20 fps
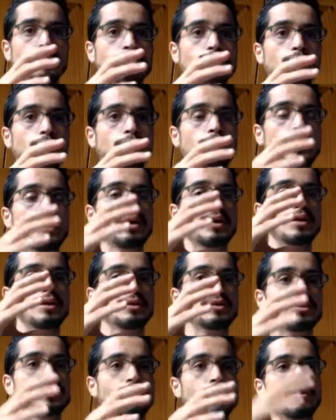to be
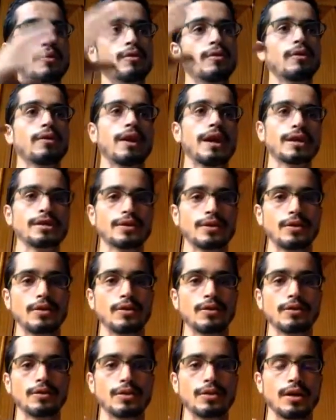still correct in
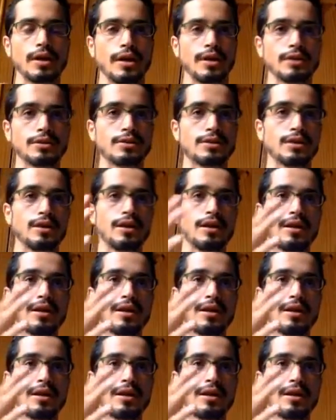other layers.